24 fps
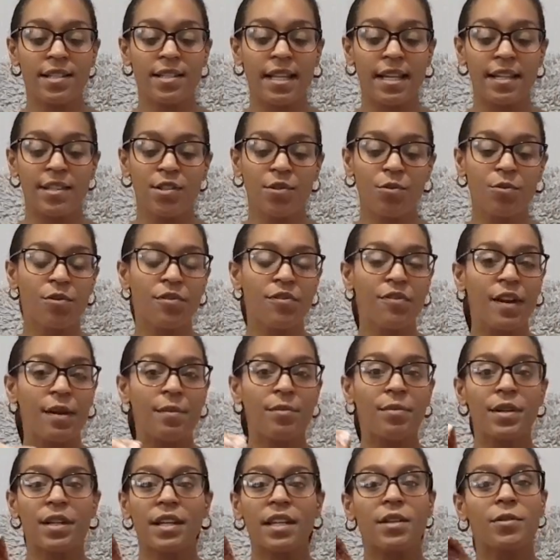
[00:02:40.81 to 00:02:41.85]
It's that sort of
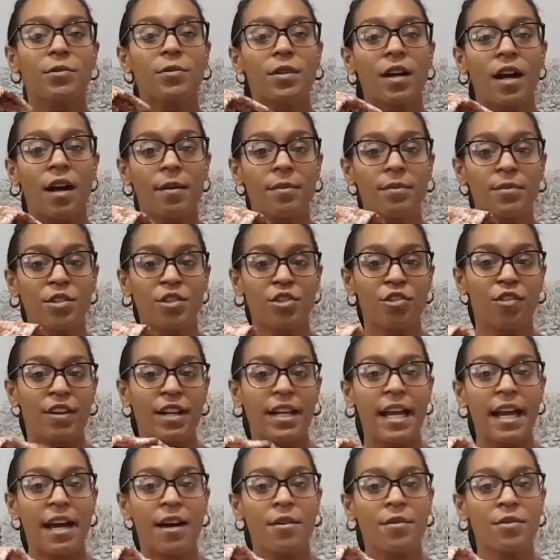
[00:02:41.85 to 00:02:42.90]
fabric. It will come
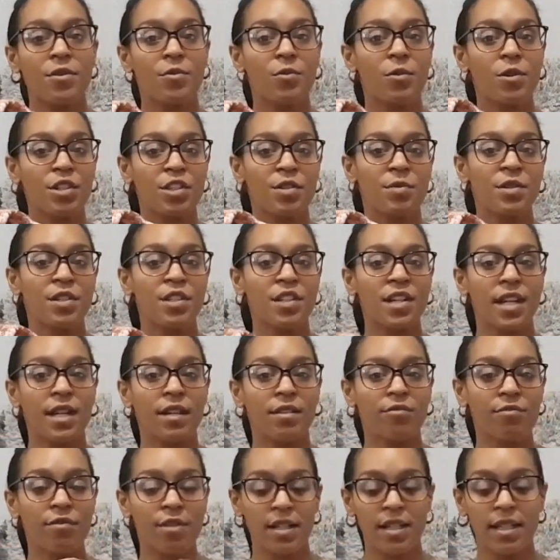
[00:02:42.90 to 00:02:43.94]
straight out of the washing
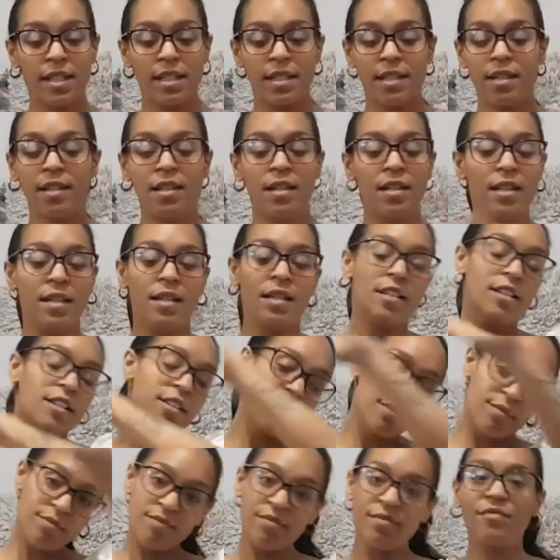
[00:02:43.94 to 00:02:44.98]
machine really
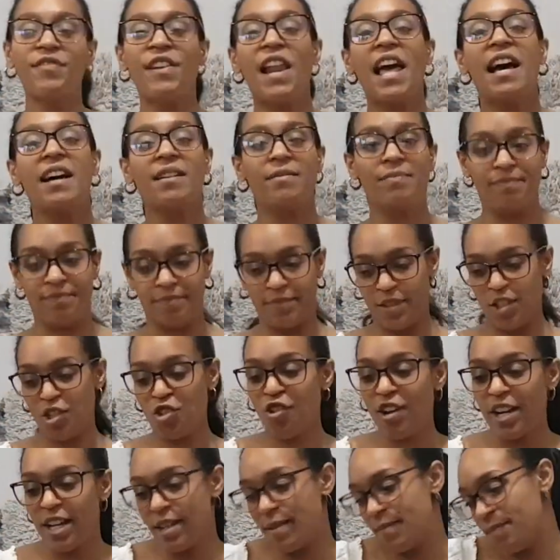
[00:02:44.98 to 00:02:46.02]
flat,
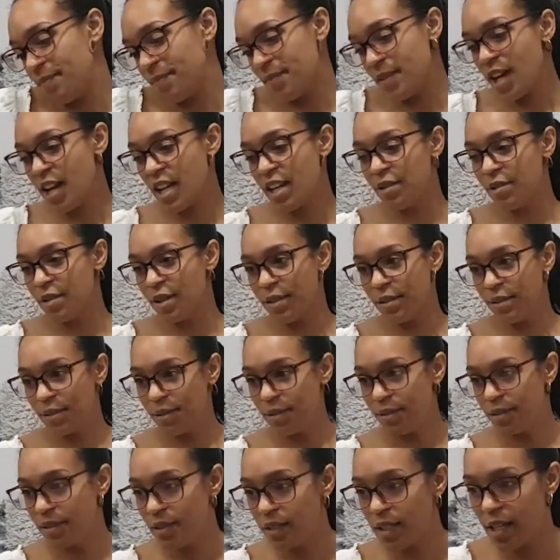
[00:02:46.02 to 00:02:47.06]
straight. I don't know.
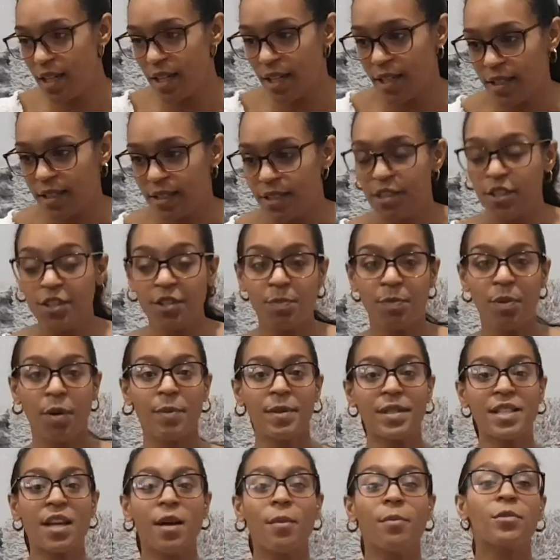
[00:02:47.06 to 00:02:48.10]
Uh, you could
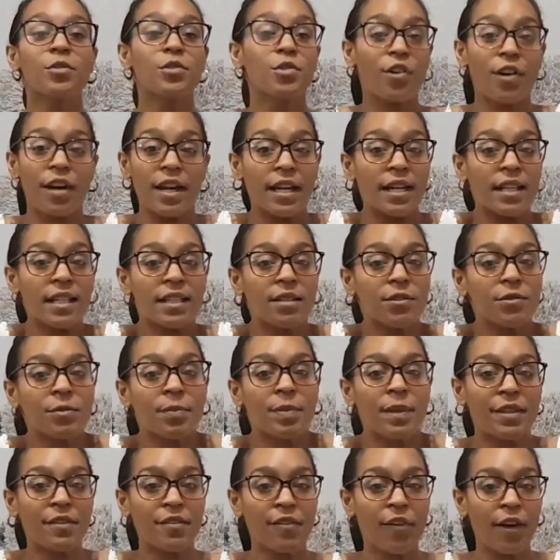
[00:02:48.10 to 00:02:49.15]
probably tumble dry it and it would
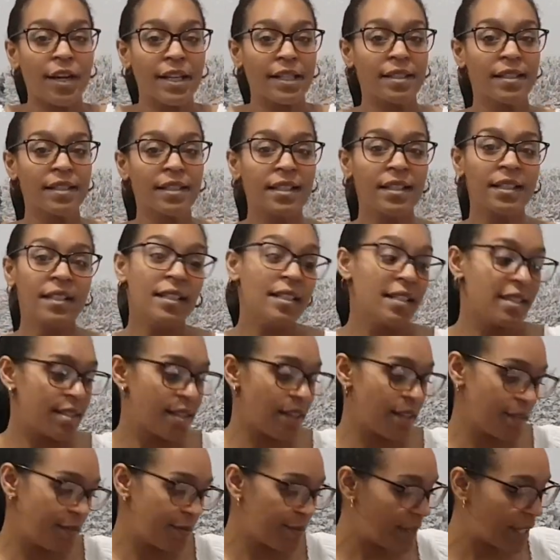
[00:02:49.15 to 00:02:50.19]
be fine.
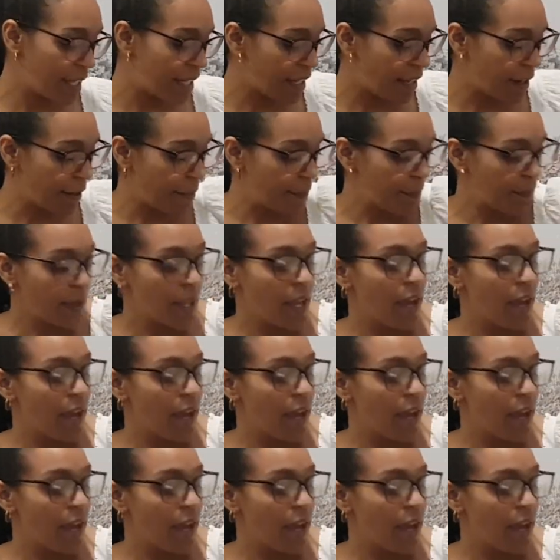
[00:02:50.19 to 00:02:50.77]
So there you go.